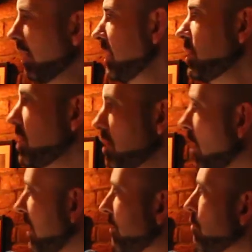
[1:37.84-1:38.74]
I said, "She's
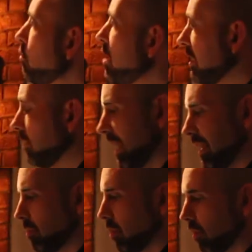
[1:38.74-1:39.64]
not even real
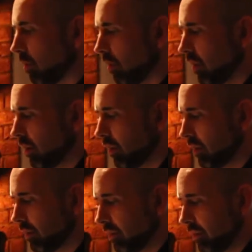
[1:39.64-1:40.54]
anymore.
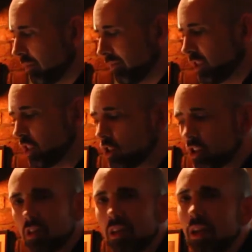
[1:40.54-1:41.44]
She's
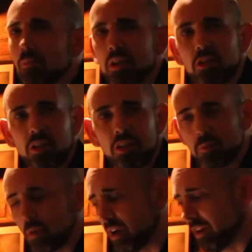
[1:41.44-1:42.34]
just an image in his
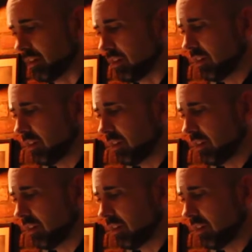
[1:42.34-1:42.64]
mind.